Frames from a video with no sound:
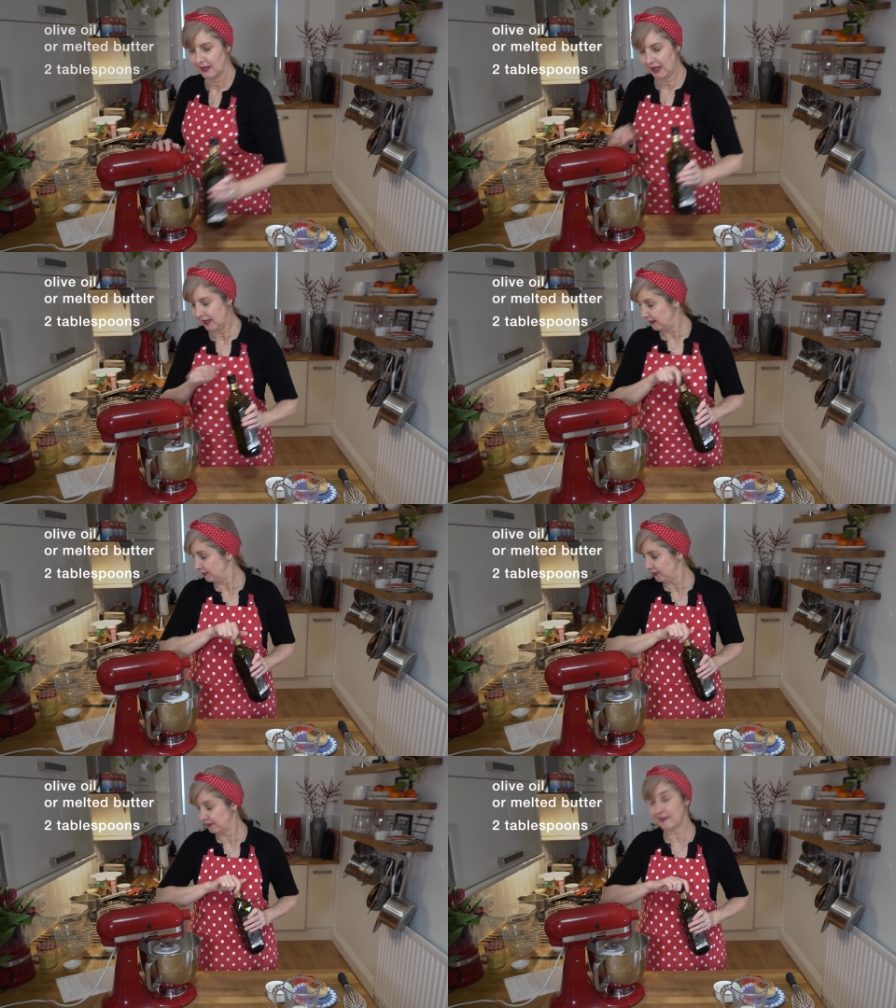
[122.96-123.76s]
And
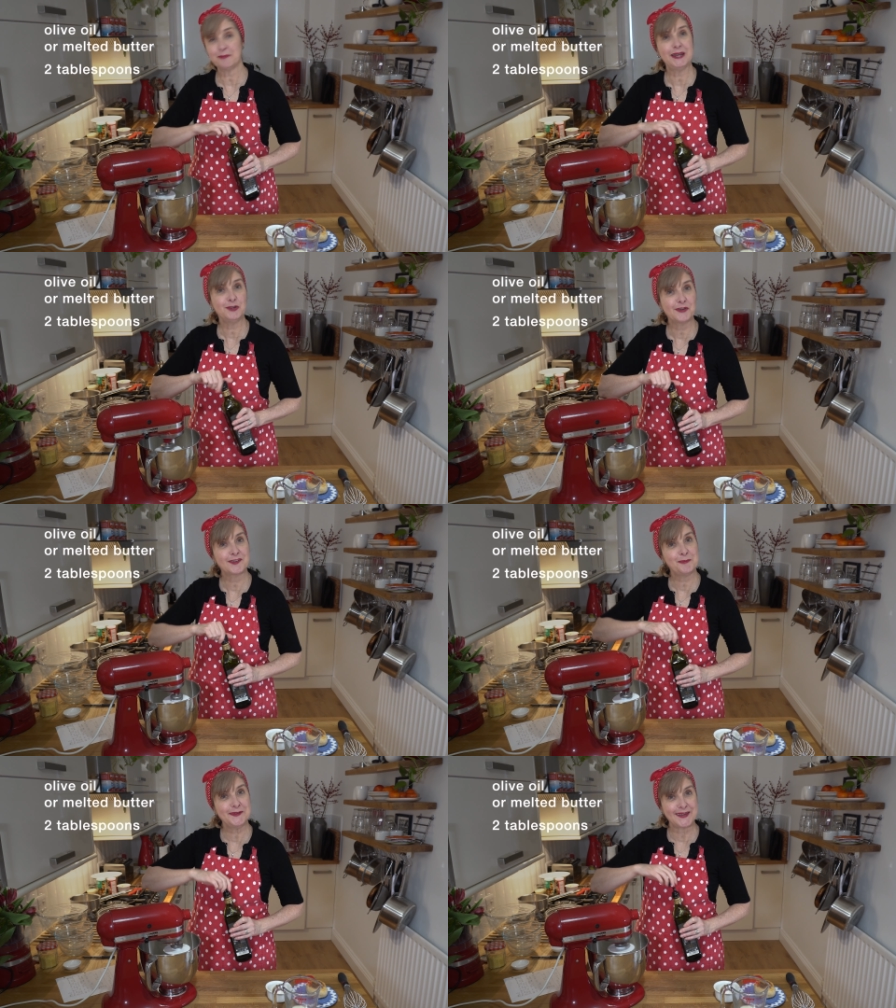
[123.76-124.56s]
there's many
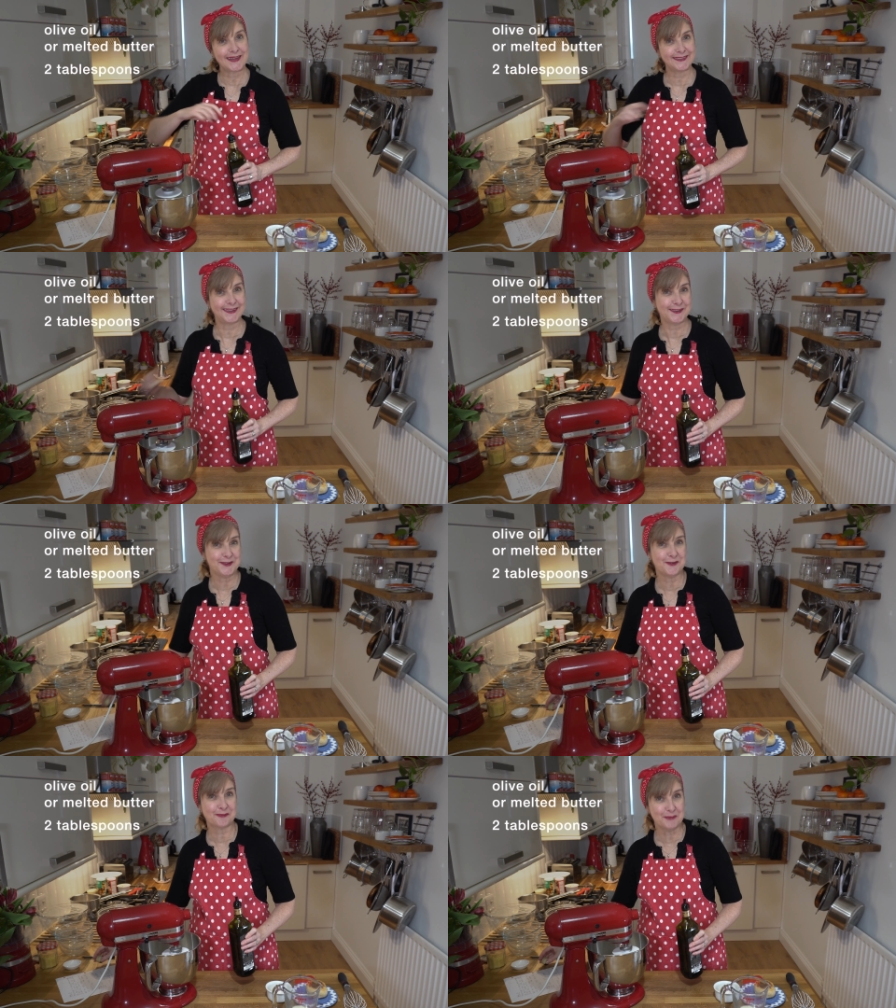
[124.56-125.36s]
recipes out there that
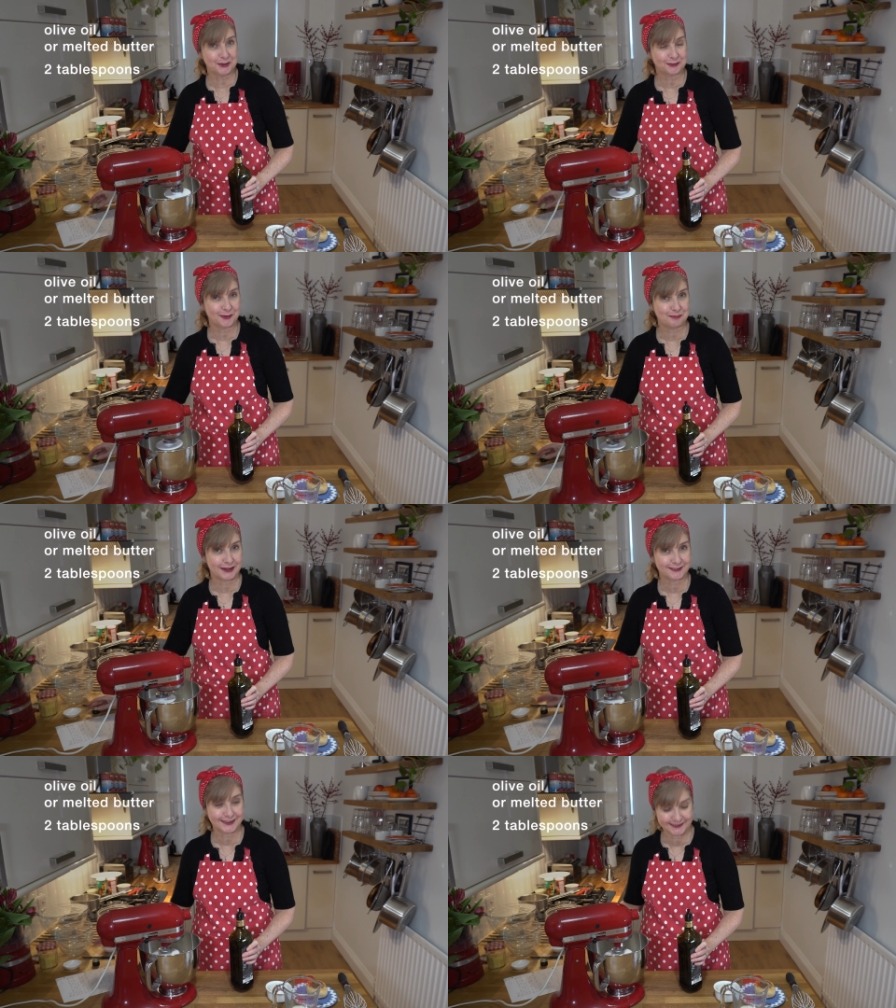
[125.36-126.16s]
use melted
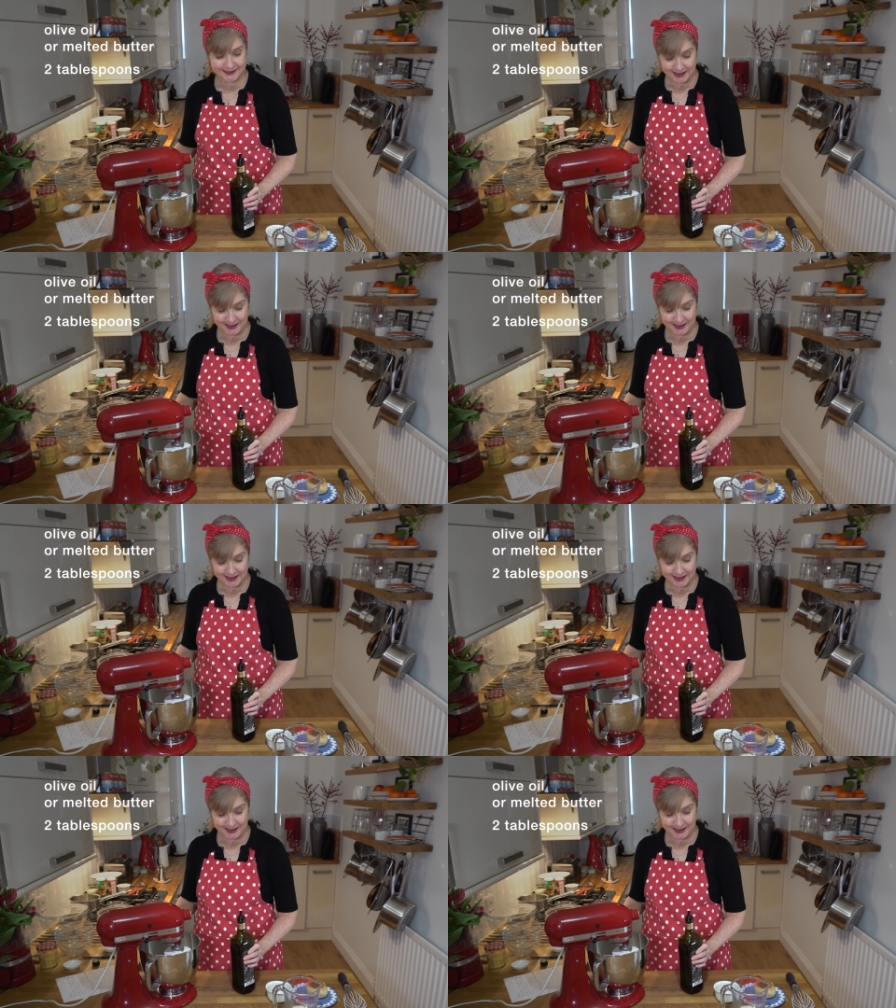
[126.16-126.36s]
butter,